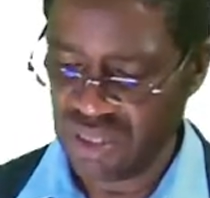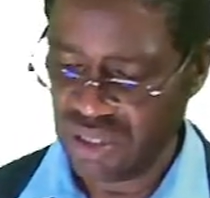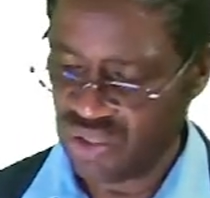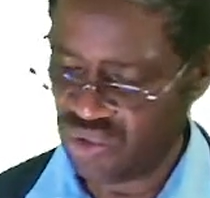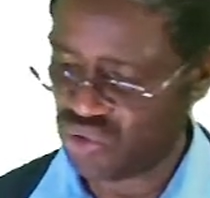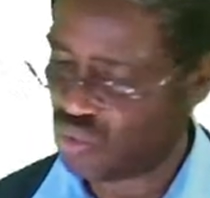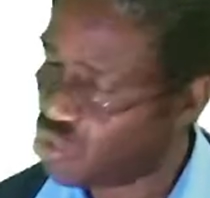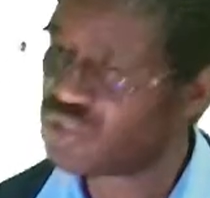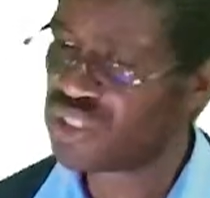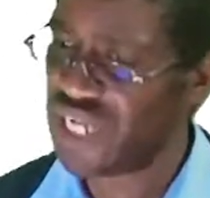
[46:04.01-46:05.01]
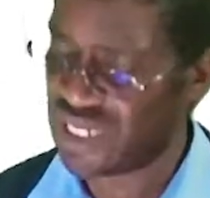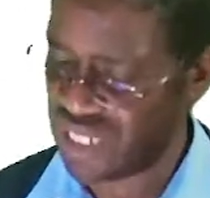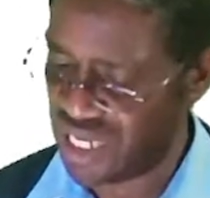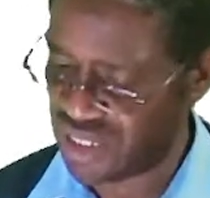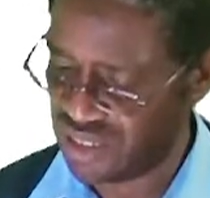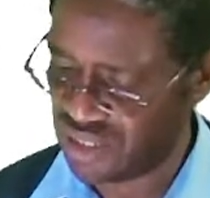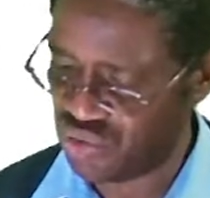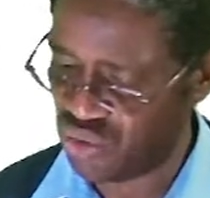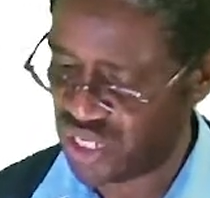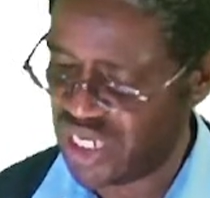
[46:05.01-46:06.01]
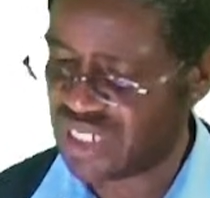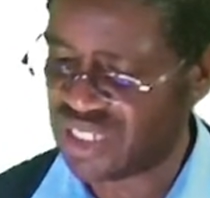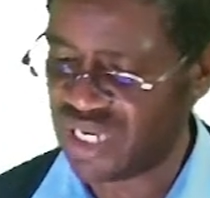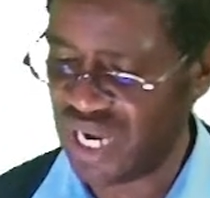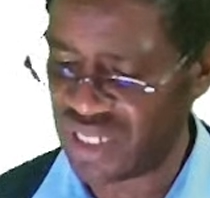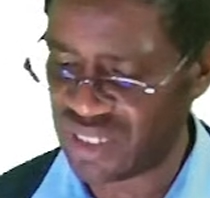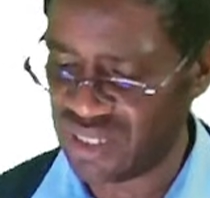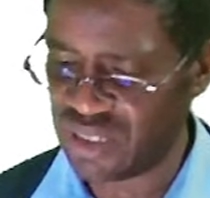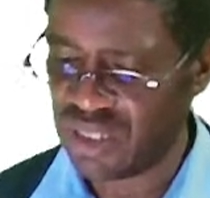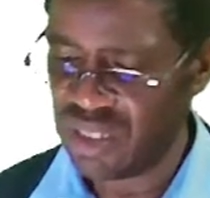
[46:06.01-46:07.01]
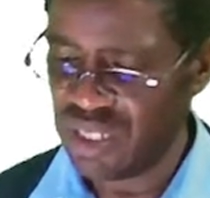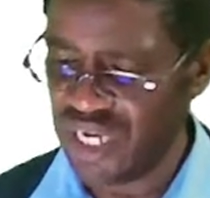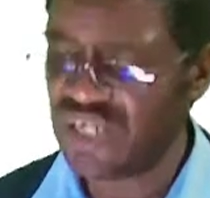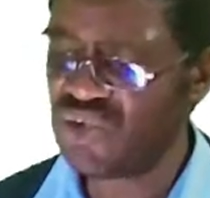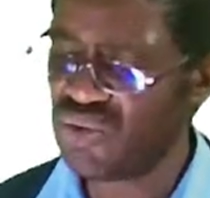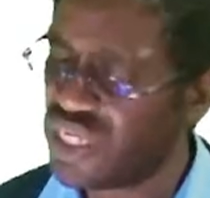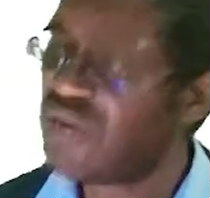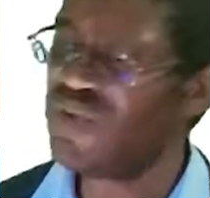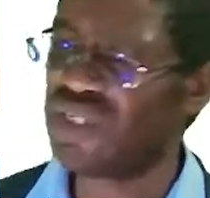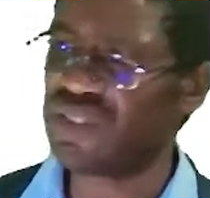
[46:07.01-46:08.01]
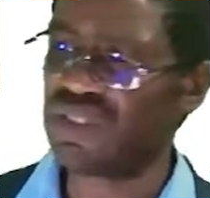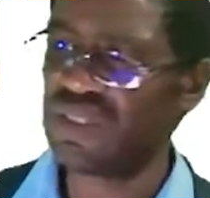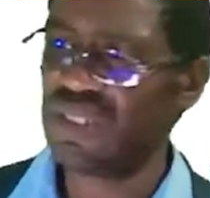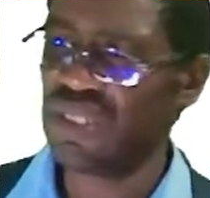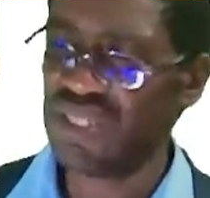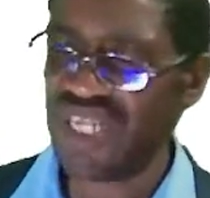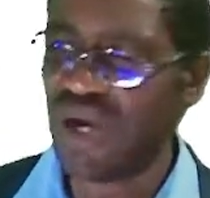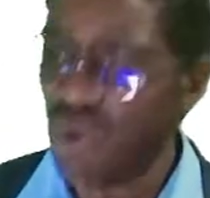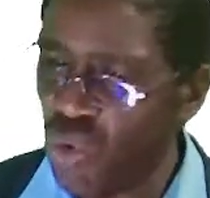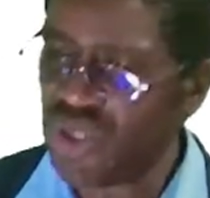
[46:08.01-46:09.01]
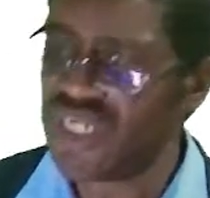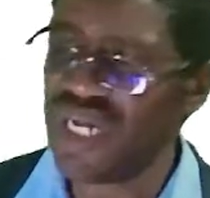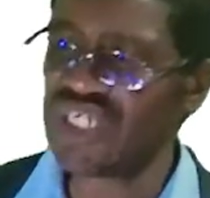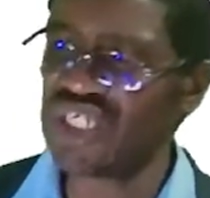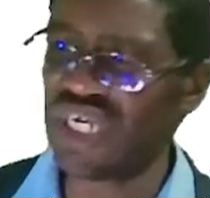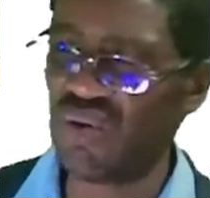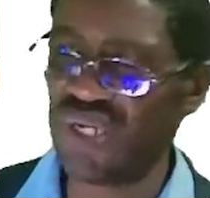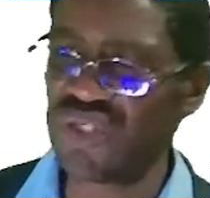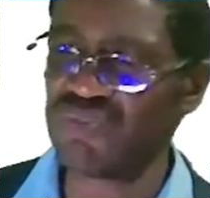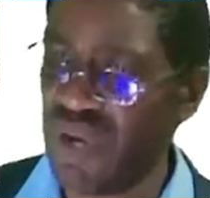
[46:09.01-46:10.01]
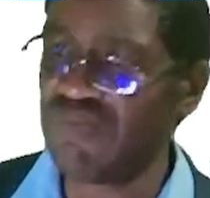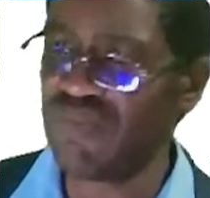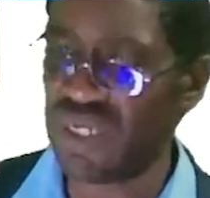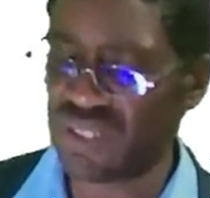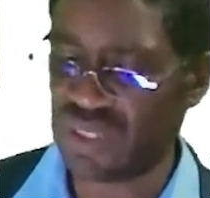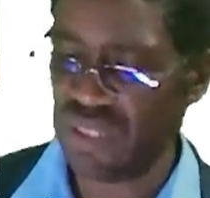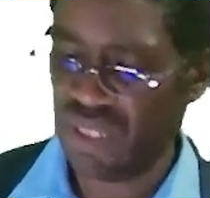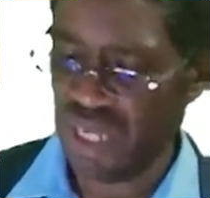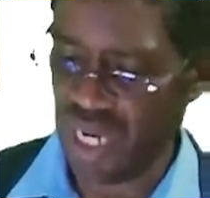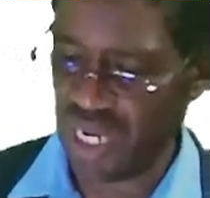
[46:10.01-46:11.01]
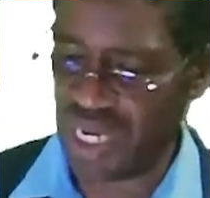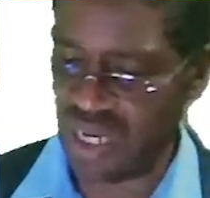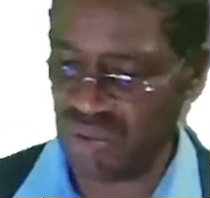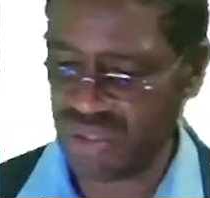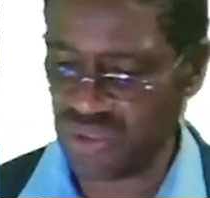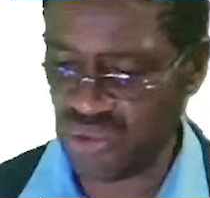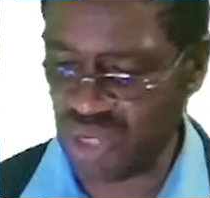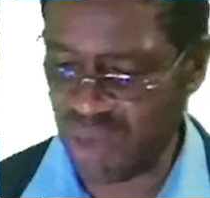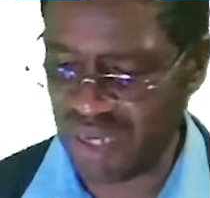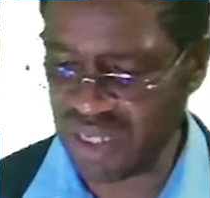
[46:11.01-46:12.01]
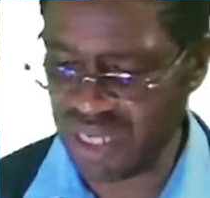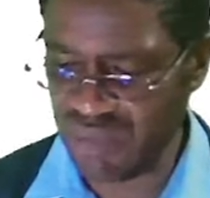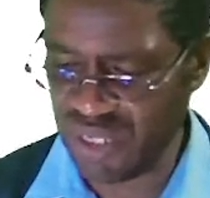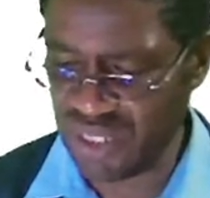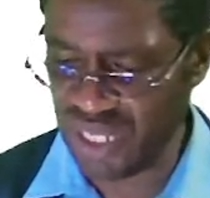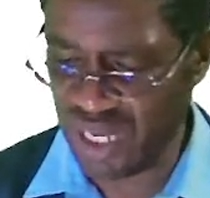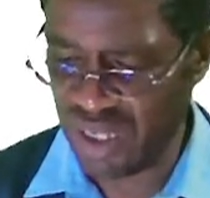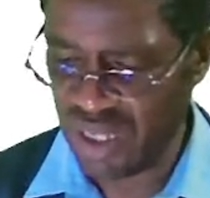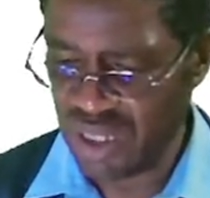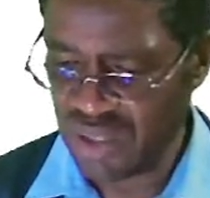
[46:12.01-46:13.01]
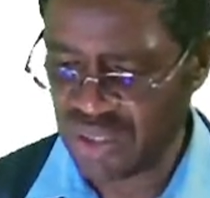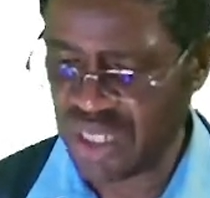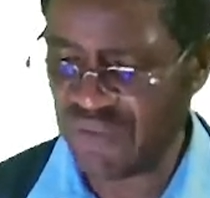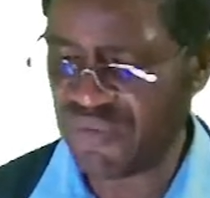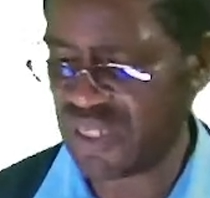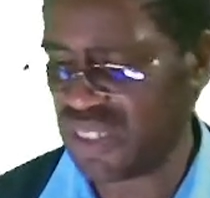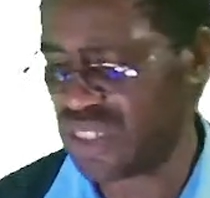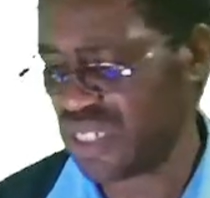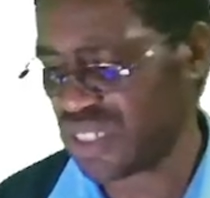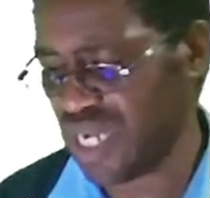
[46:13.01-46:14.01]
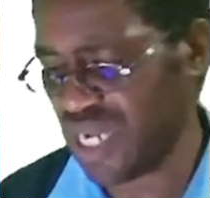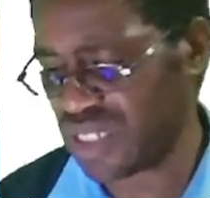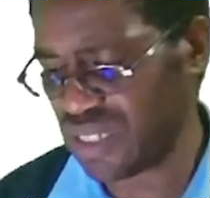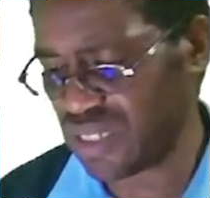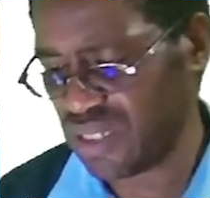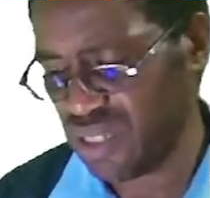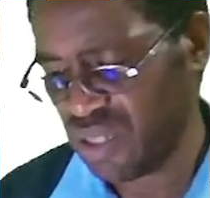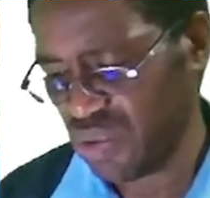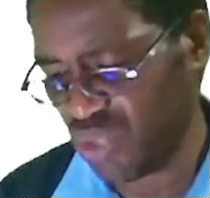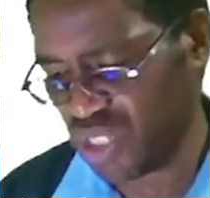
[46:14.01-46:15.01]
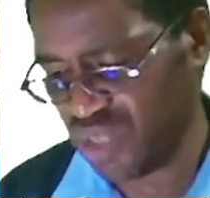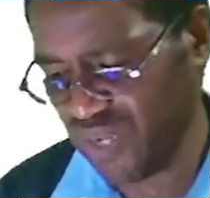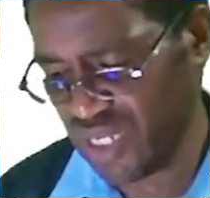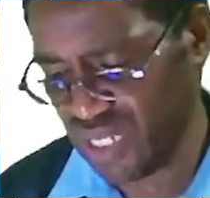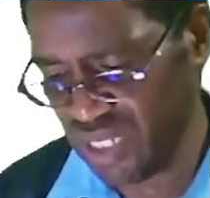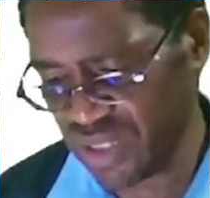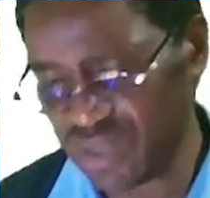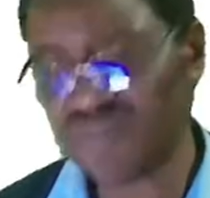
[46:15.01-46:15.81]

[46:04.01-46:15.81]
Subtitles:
So to close that asset, you credit the asset and you debit the ordinary shareholders' members' account. So you come and debit here to say your fictitious assets, whatever it is.